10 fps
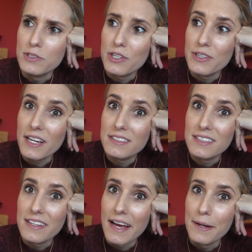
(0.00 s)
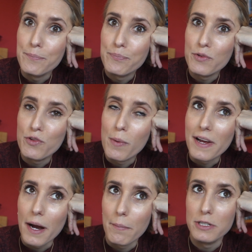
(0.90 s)
So yesterday, before my
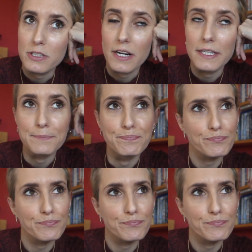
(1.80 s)
camera died,